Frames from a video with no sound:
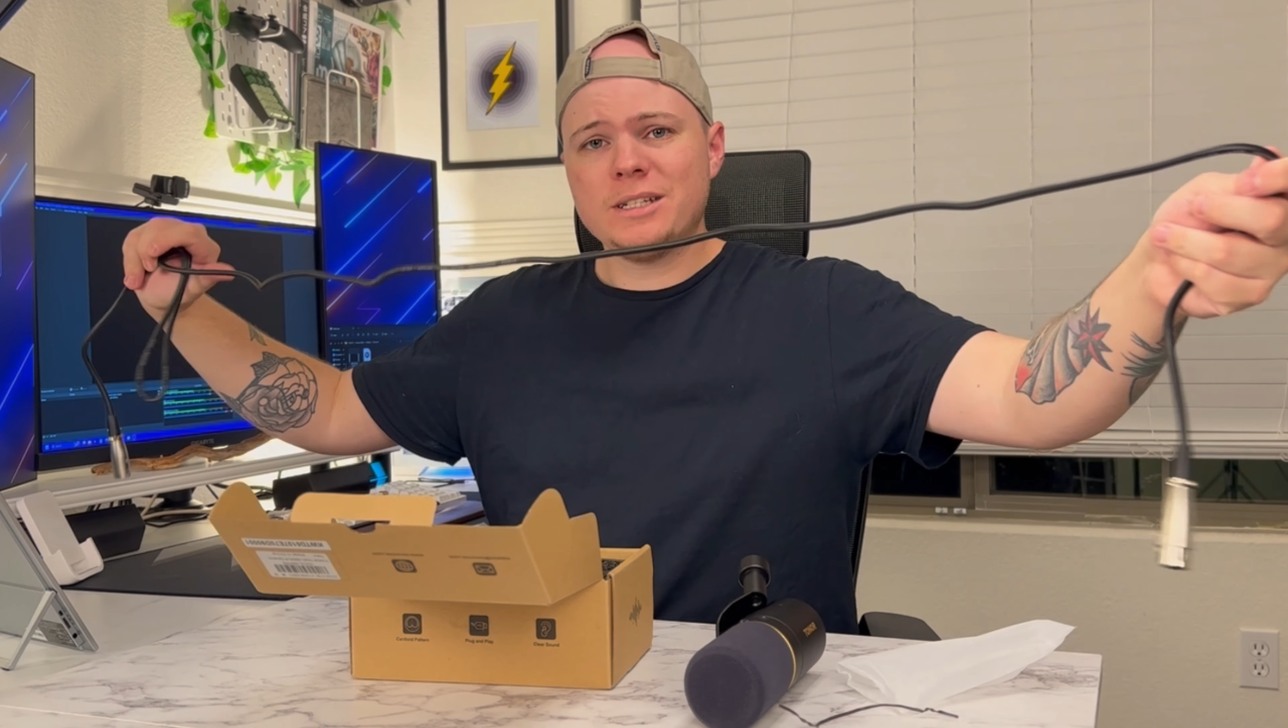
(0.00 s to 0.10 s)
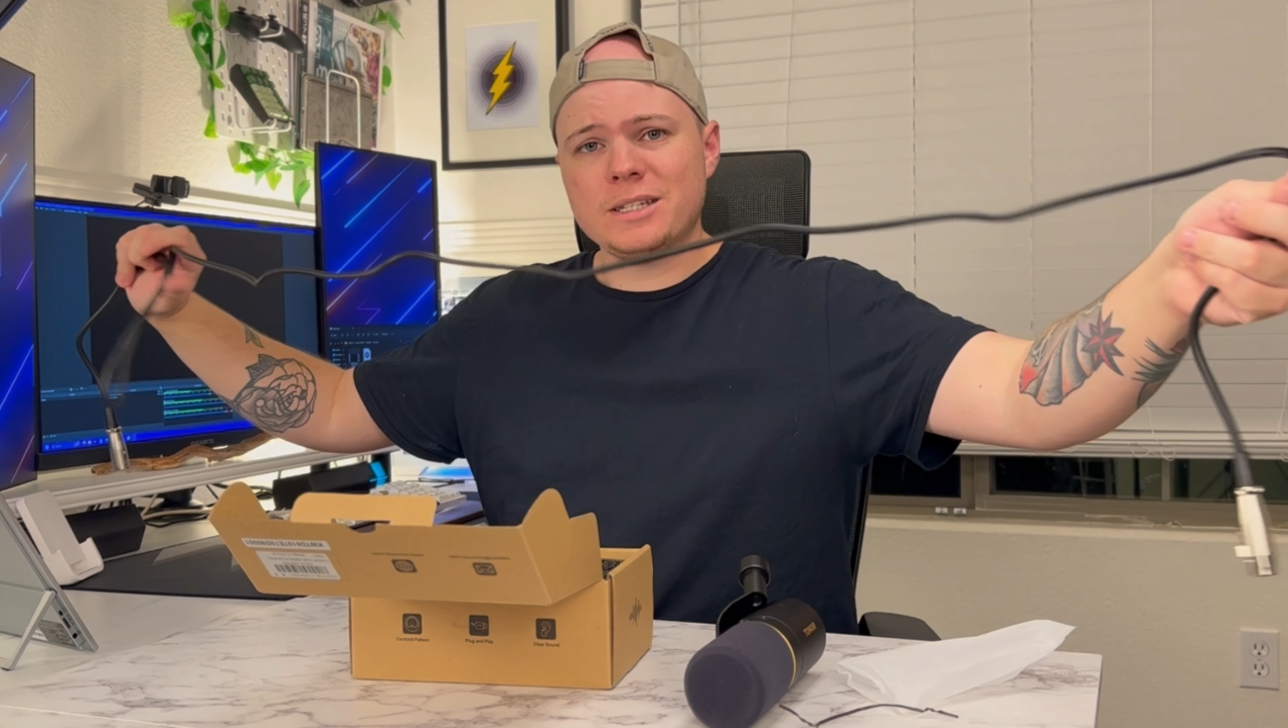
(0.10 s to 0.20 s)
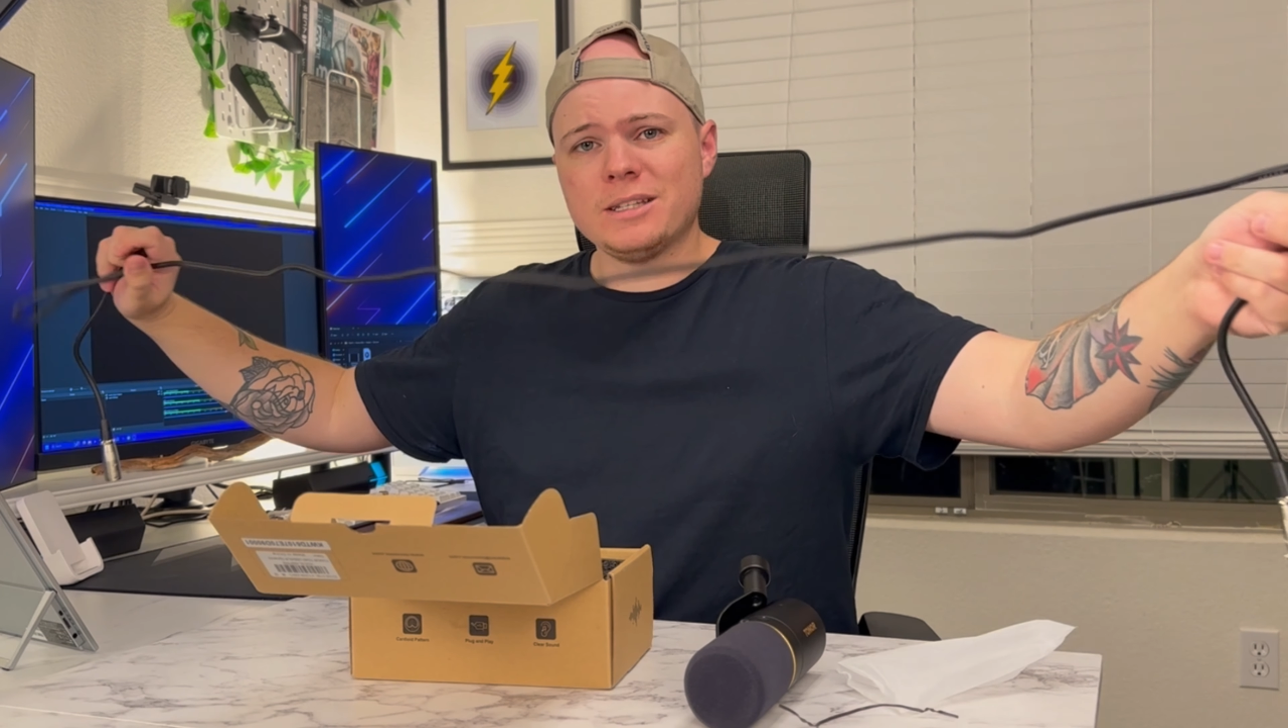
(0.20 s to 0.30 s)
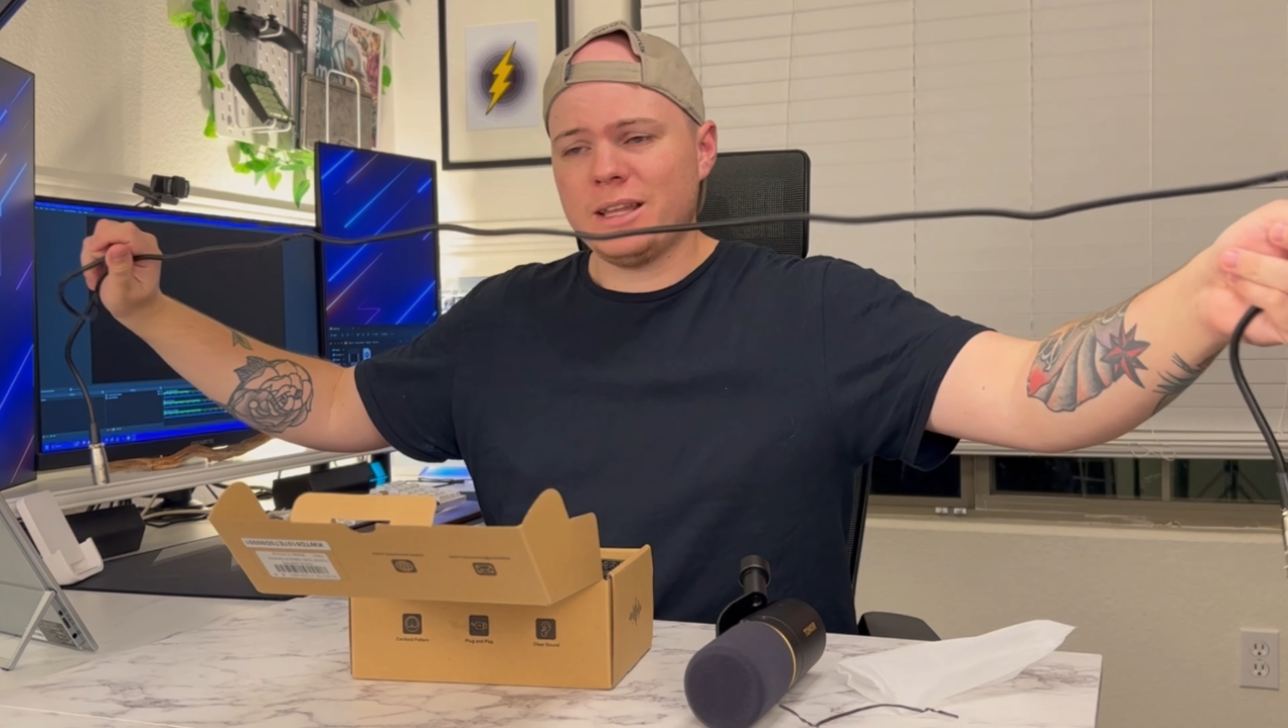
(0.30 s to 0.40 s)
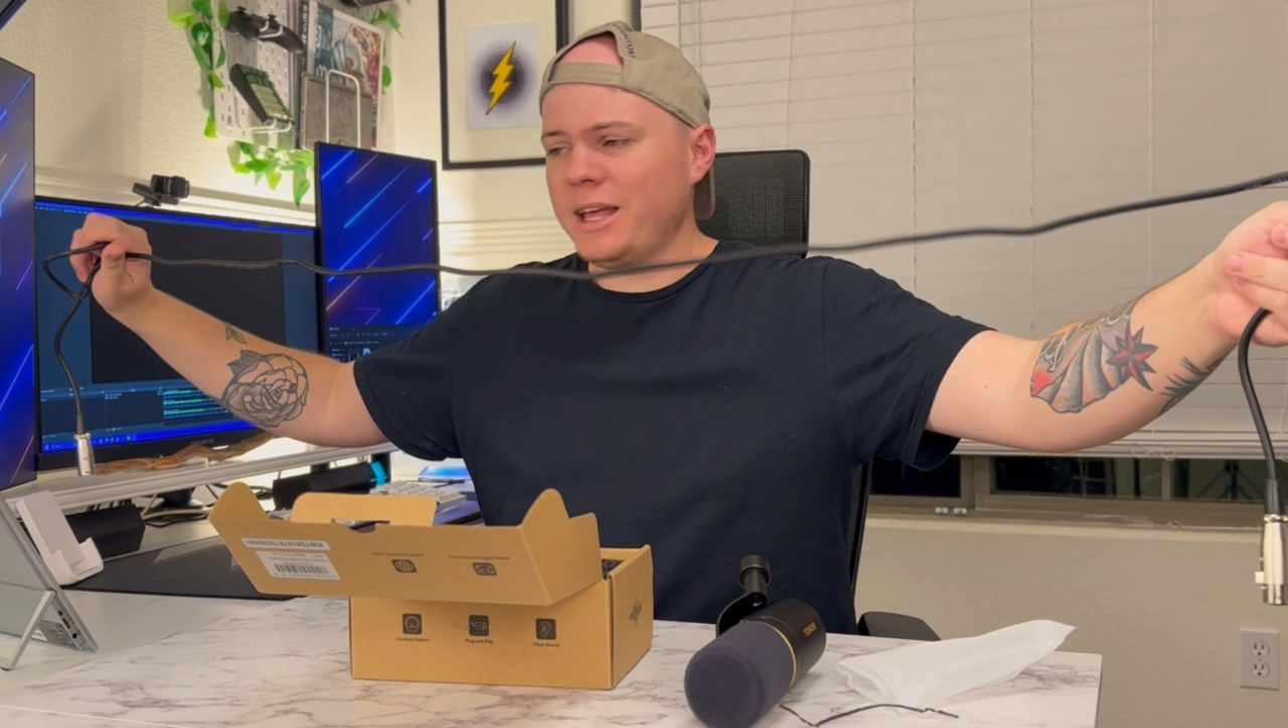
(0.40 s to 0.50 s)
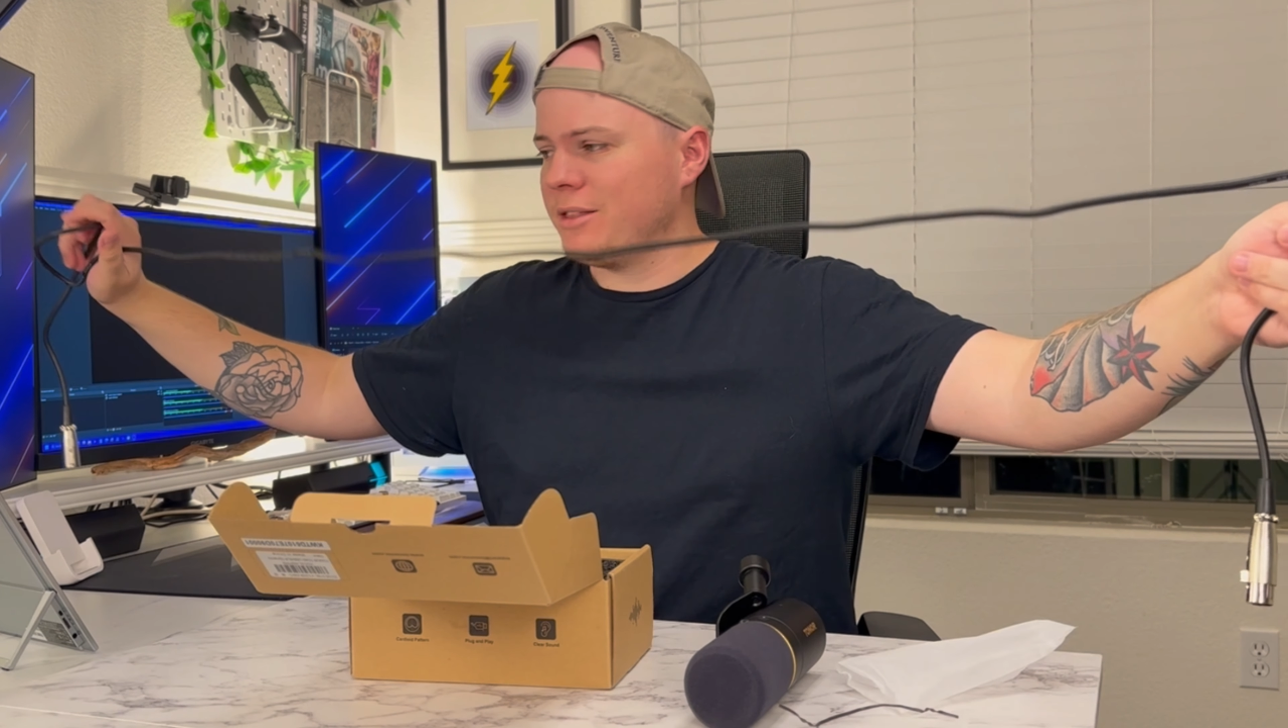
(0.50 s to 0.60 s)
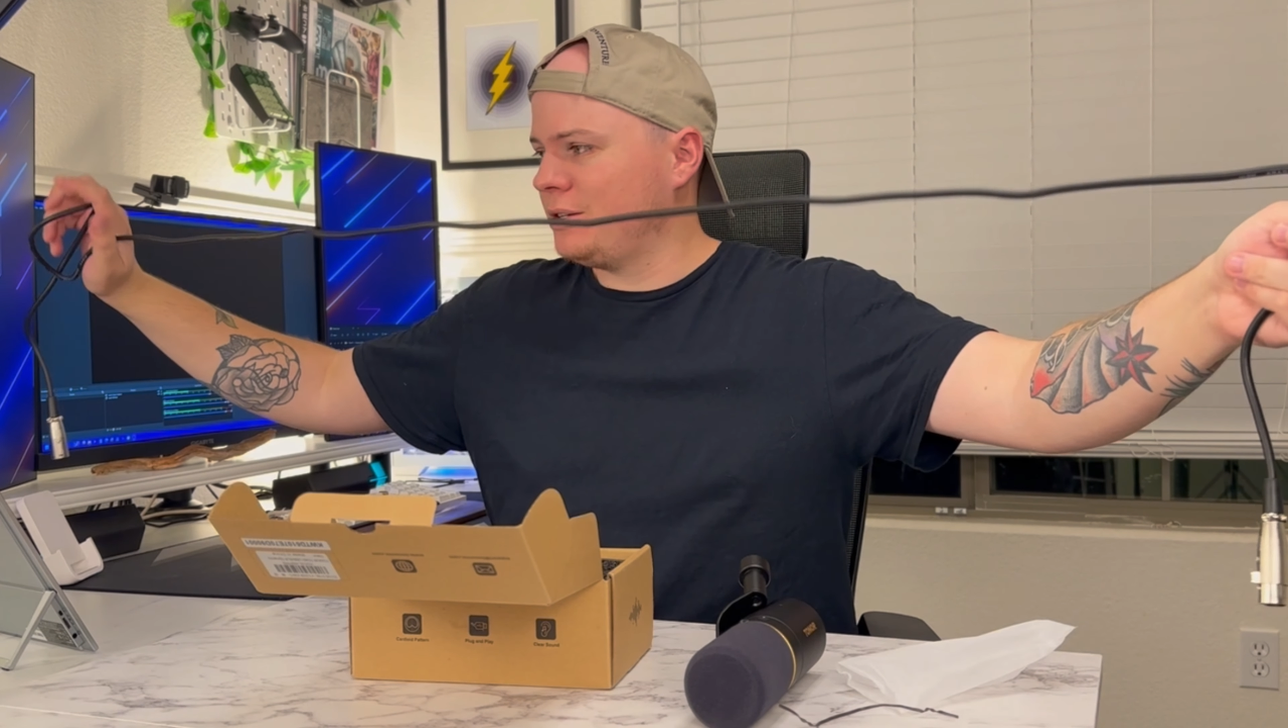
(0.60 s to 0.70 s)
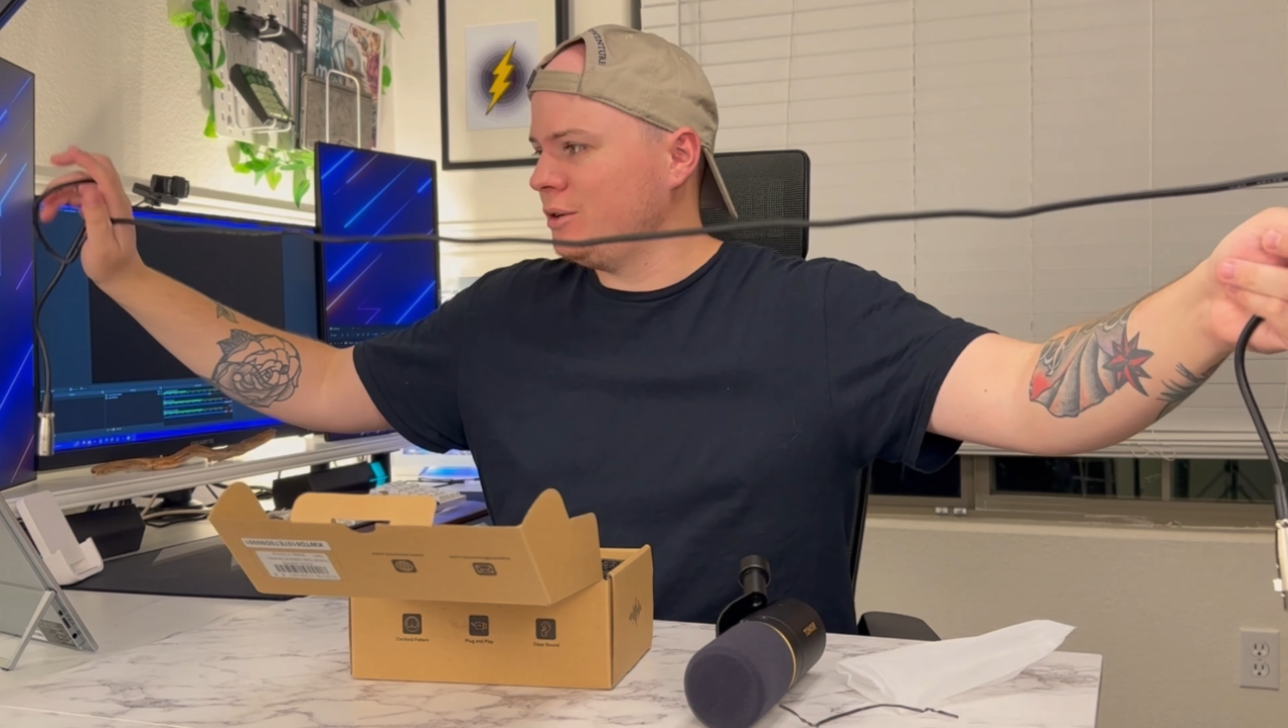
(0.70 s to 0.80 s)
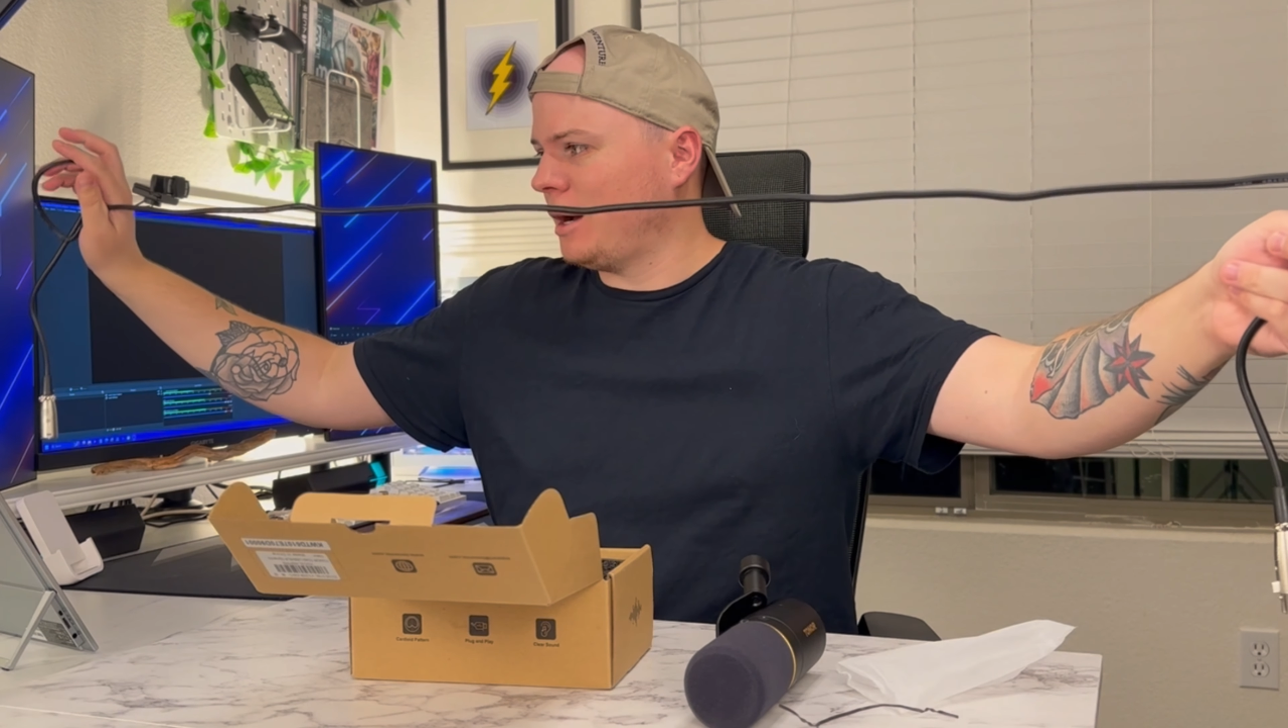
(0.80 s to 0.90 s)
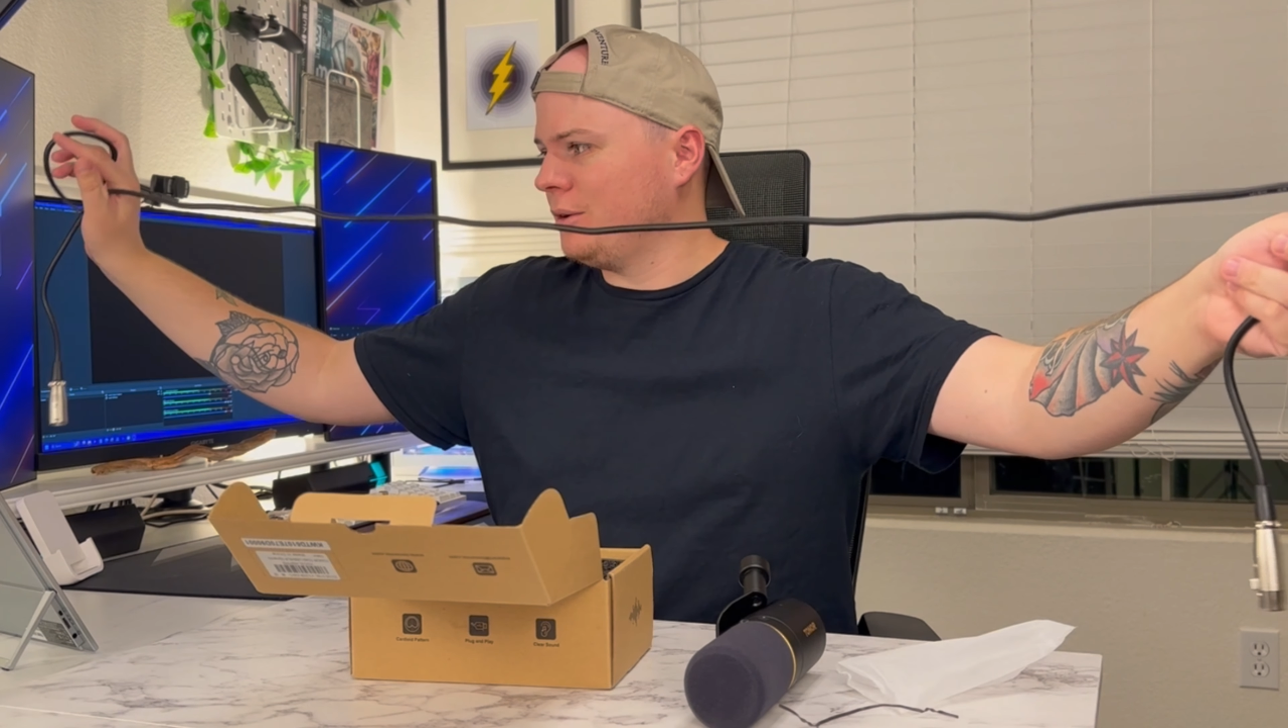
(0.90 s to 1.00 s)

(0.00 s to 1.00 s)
decent length too.